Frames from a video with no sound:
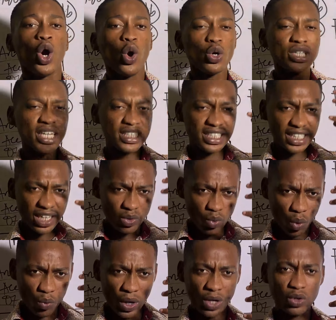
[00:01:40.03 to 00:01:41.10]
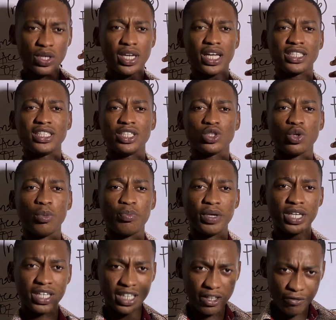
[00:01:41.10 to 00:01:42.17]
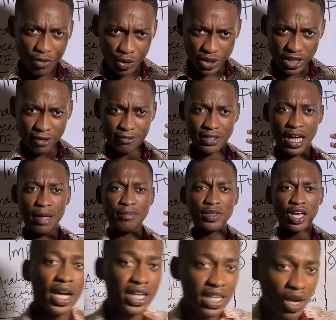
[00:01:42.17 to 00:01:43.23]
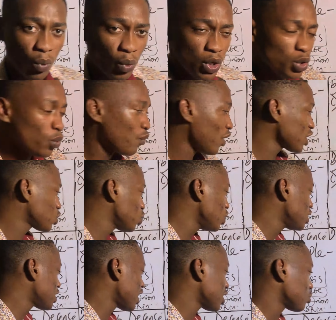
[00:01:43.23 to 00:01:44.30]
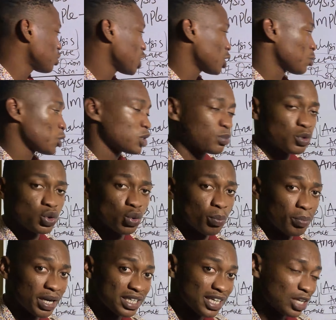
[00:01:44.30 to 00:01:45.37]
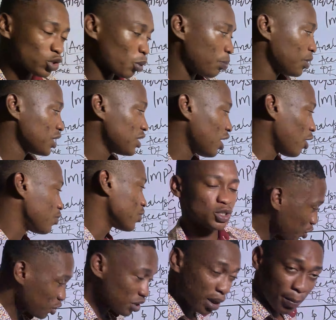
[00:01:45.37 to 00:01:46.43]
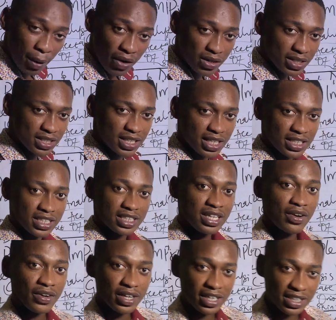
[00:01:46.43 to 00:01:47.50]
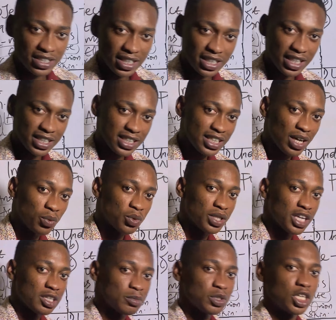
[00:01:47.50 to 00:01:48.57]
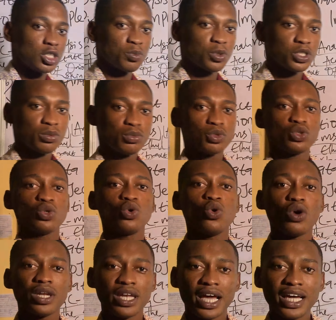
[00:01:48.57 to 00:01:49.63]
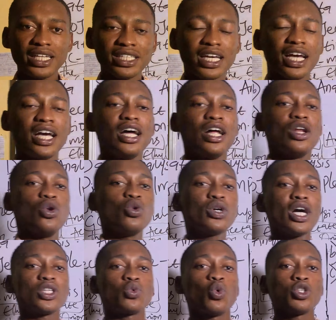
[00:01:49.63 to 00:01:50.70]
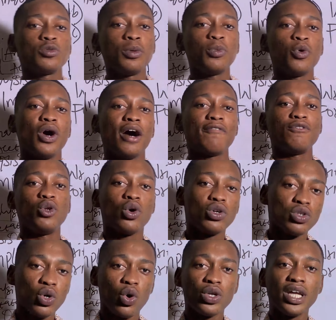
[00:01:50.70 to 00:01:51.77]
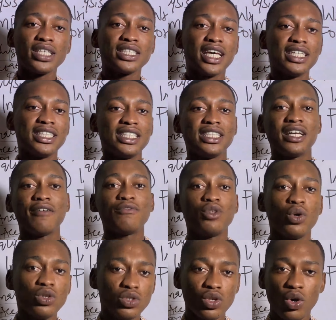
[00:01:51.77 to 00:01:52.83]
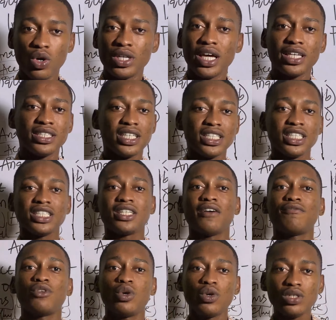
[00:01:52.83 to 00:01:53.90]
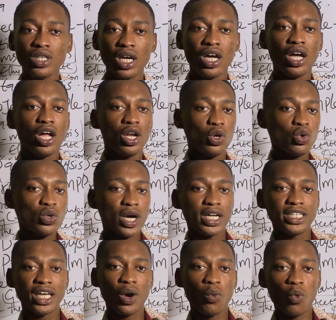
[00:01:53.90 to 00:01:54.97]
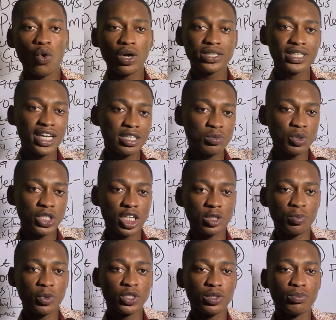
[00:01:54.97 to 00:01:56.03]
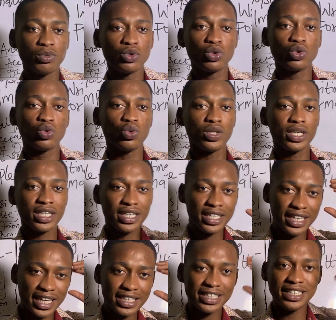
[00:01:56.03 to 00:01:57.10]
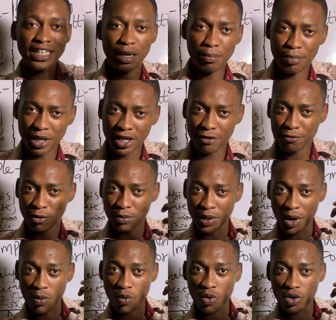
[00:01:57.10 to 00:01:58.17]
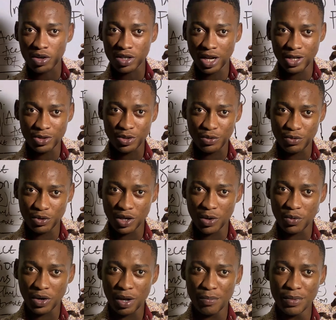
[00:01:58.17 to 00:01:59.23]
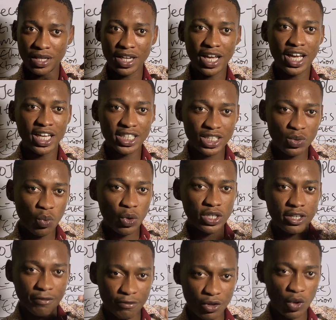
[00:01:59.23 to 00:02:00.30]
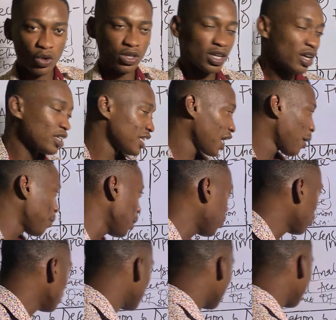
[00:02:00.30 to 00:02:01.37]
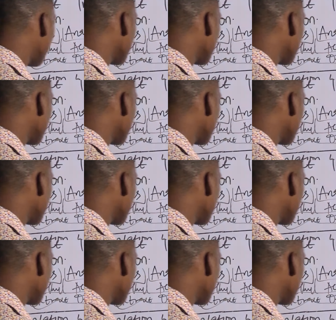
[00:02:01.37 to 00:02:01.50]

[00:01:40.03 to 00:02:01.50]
Understand what we are looking at in the topic. Give yourself time. Now, when you've actually tried as much as possible to break that topic down, we're talking about research. Now, in research, I say that we try as much as possible to go online, look at what people have done, other scientists have done, other researchers have done, look at their work, try as much as possible to get their brain from their work. I don't know if you get what I mean. See what they've done. There are people that have